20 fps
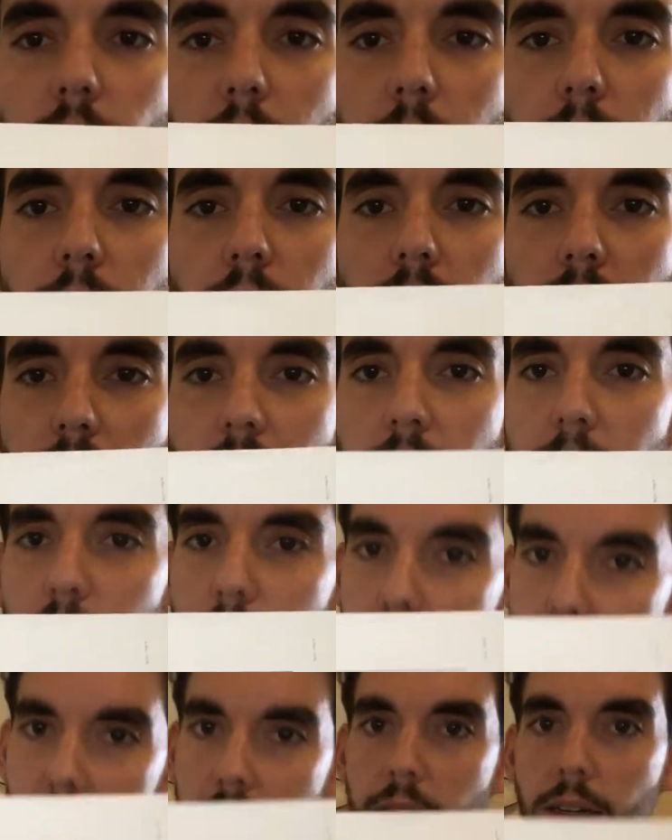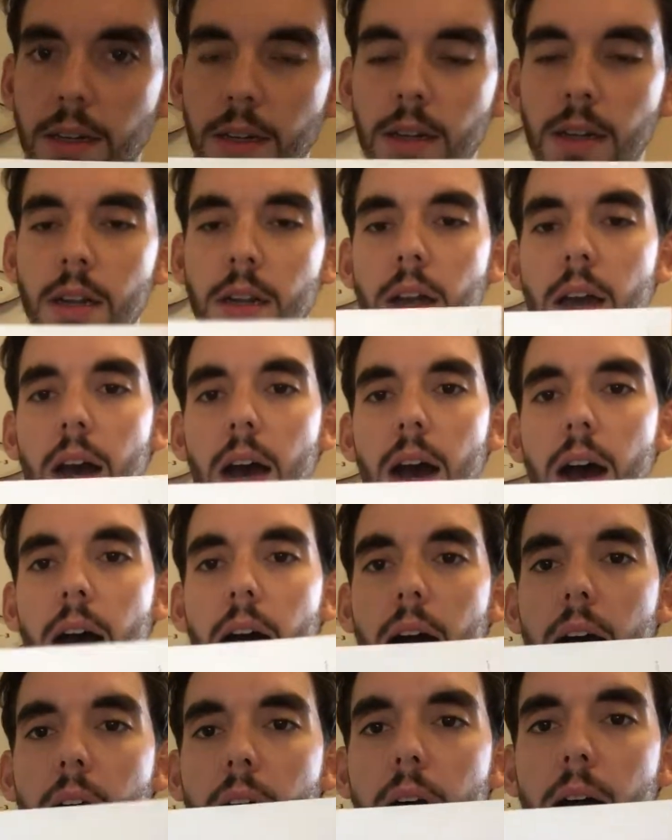represents a beat.
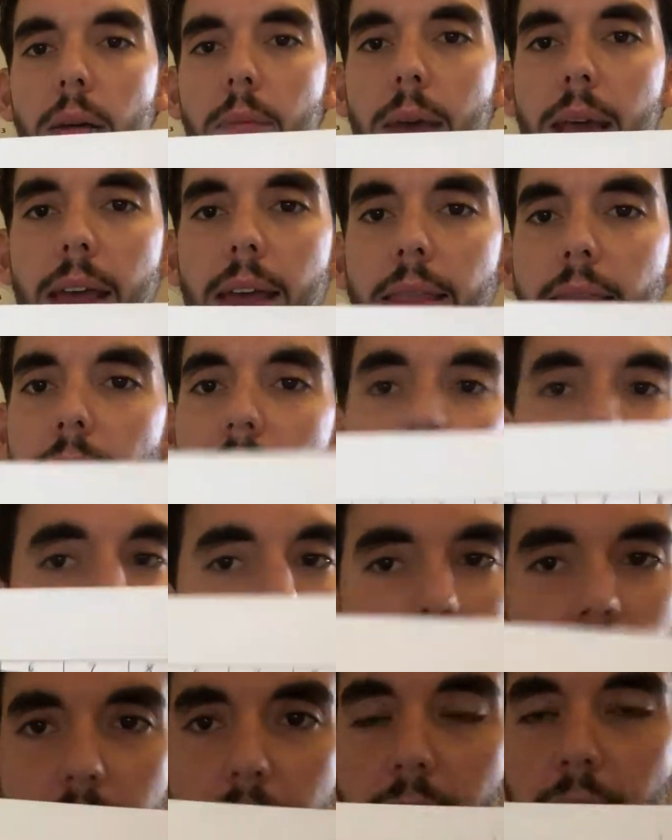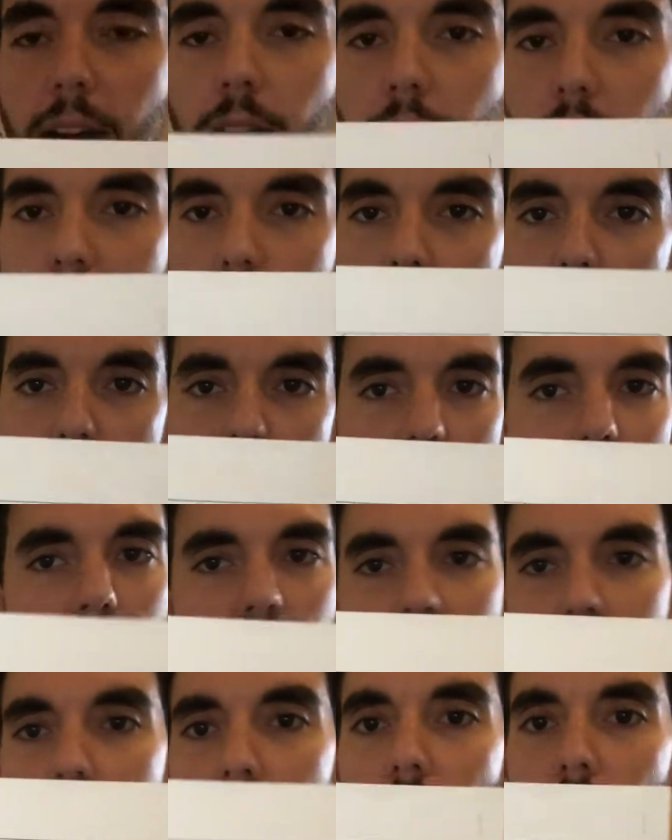And that's it. The whole
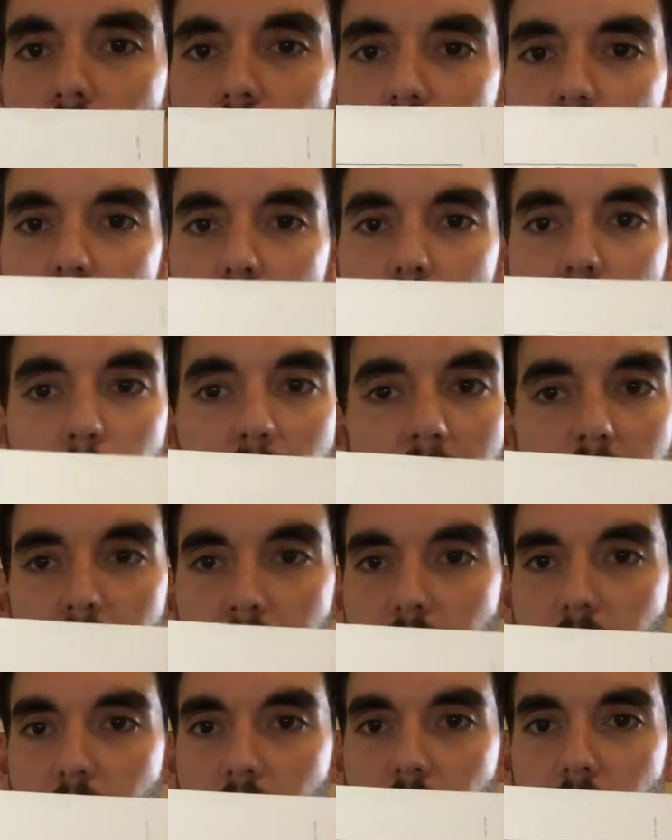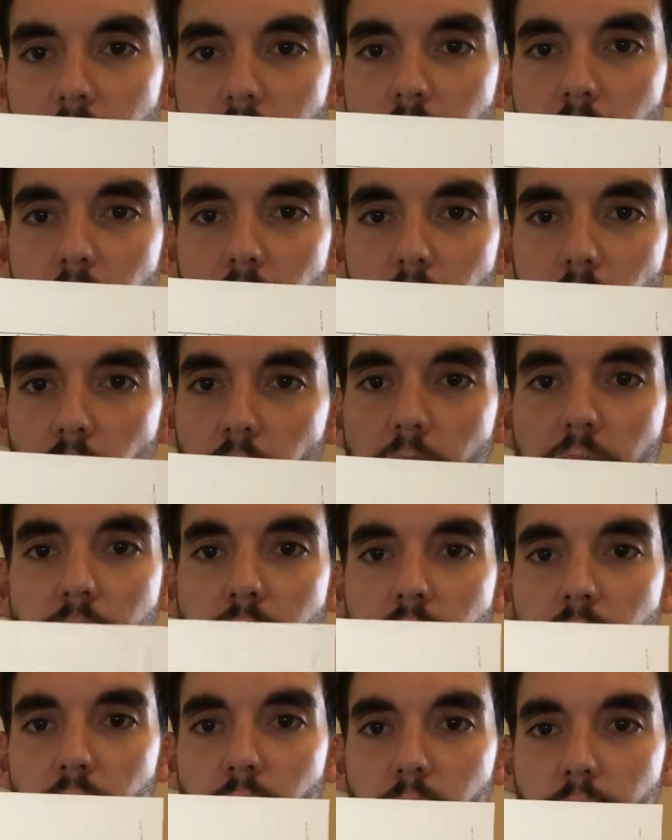song just repeats these
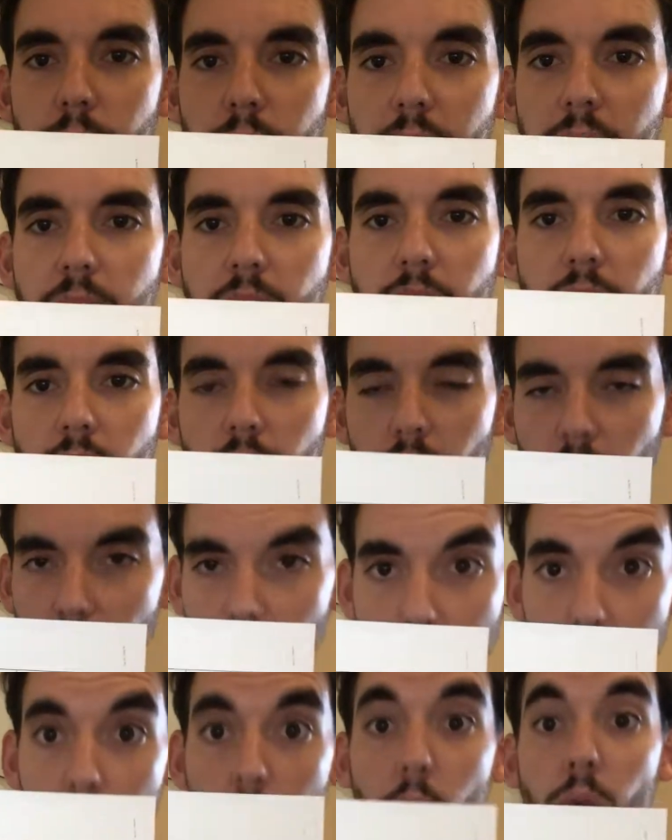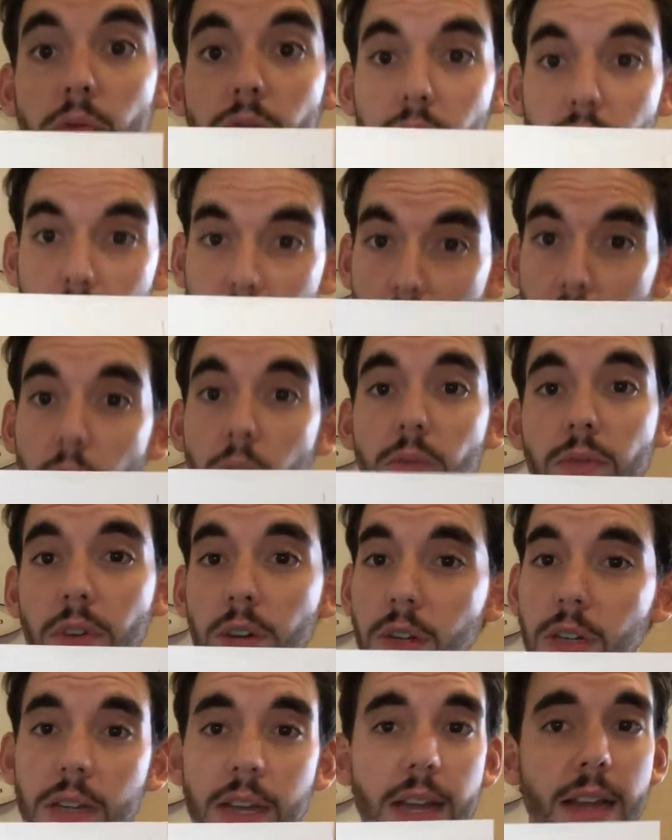32 beats over and
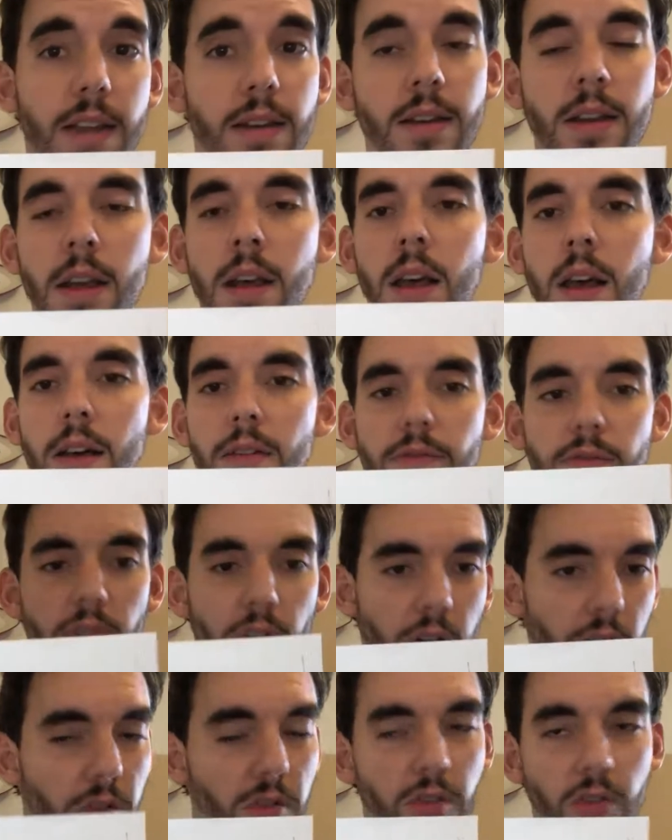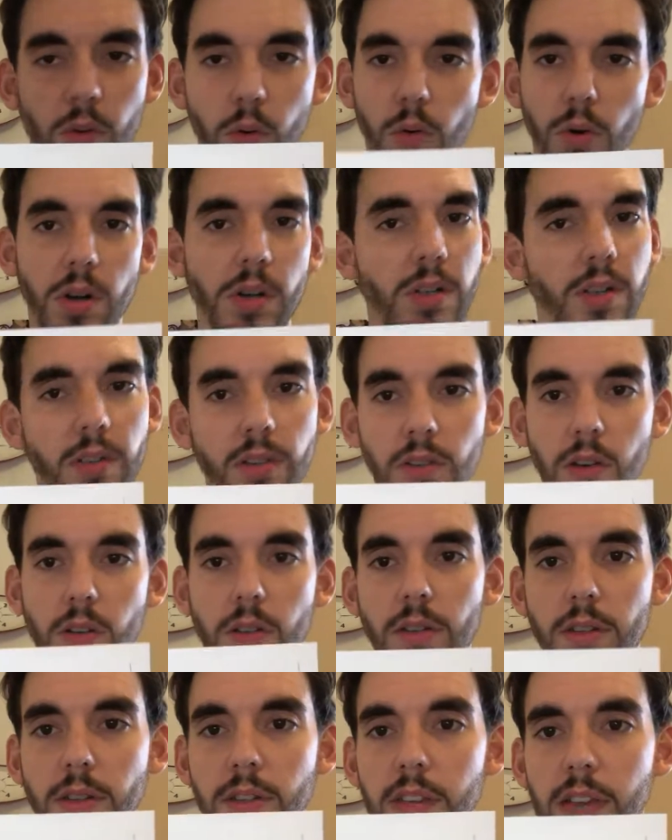over again. Verse, chorus, it's
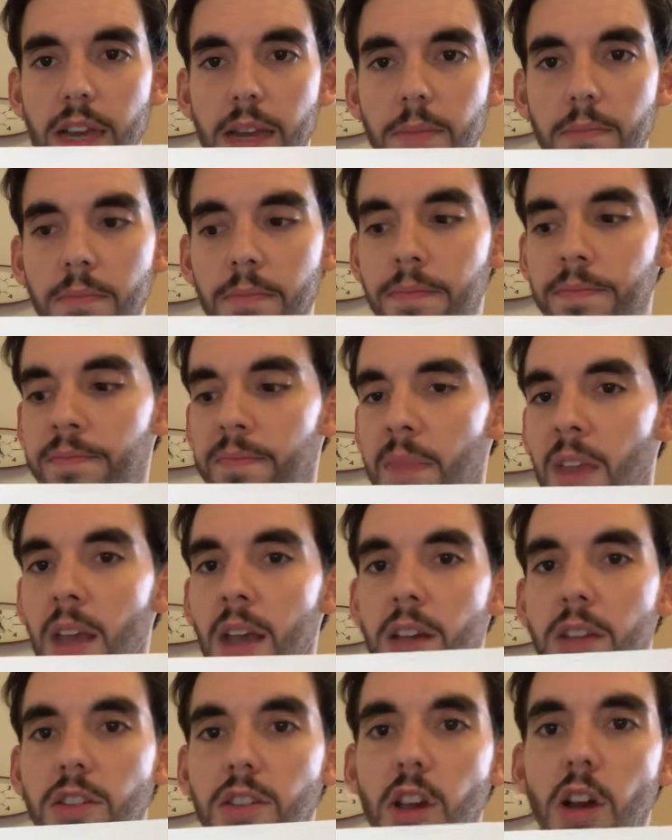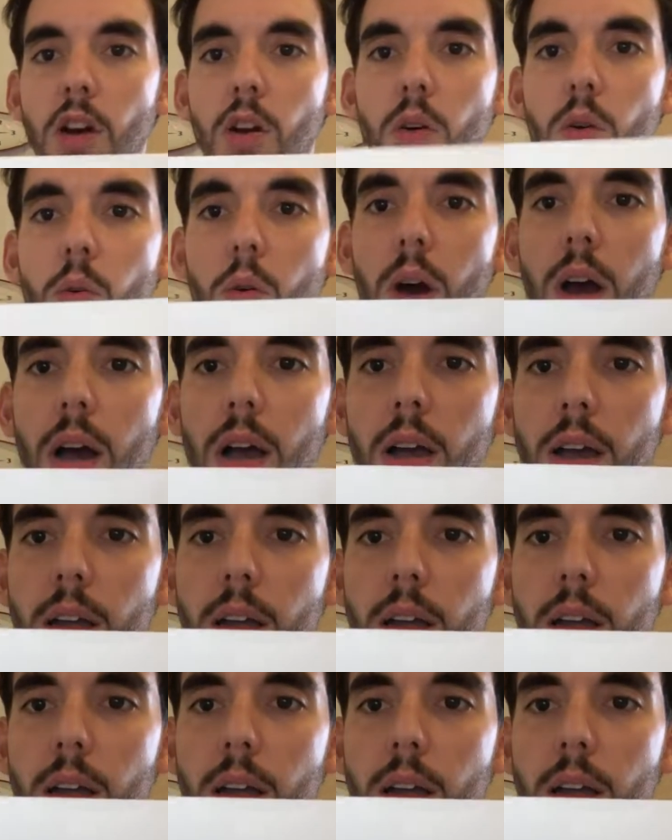all the same. So